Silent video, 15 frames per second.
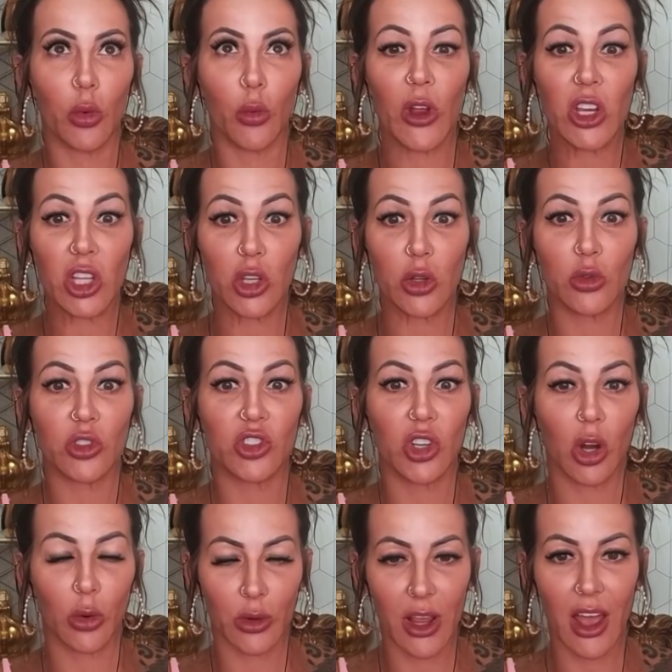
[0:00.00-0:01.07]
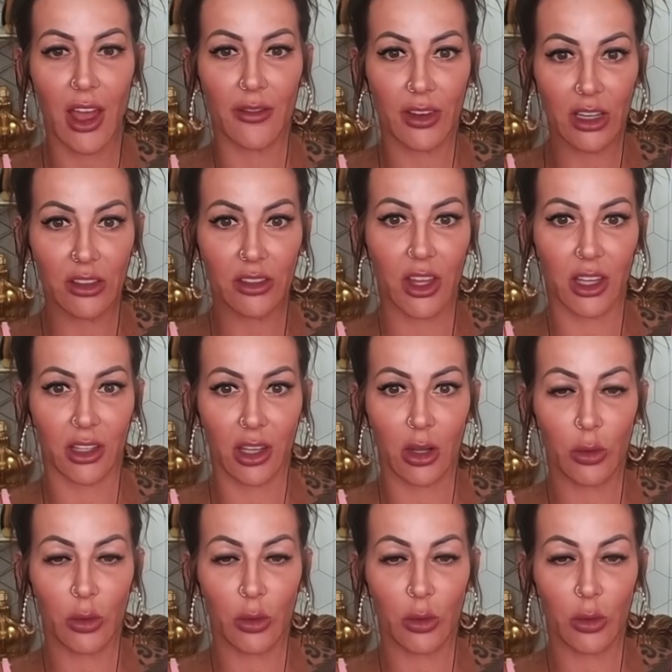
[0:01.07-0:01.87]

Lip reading: when you don't have anything,